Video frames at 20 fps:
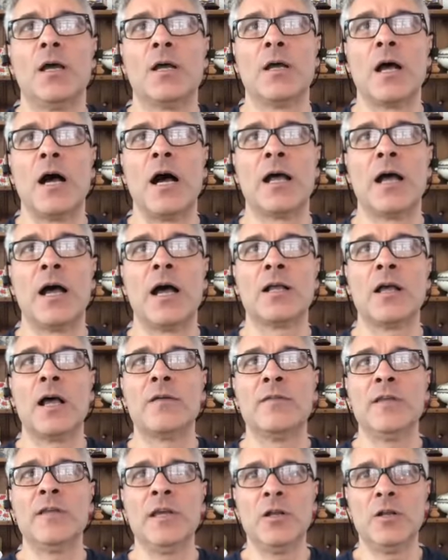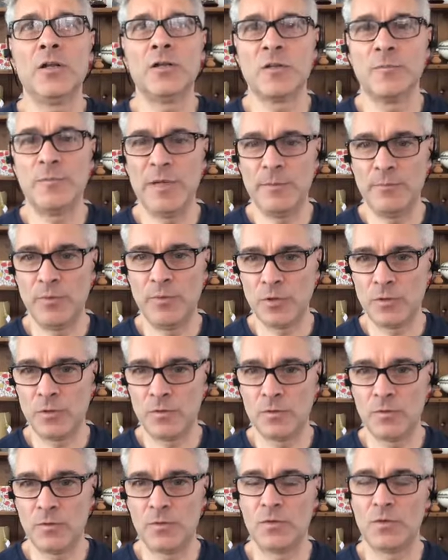I, I, think a lot of people
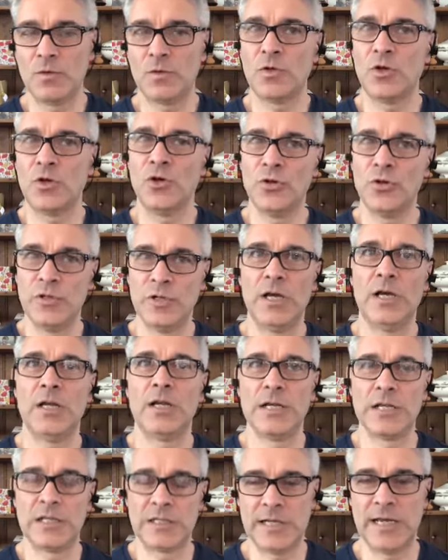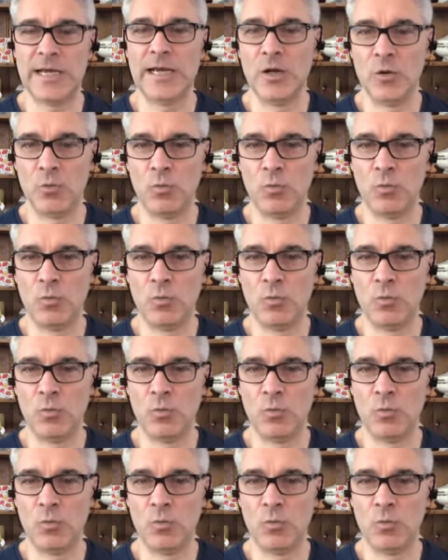couldn't understand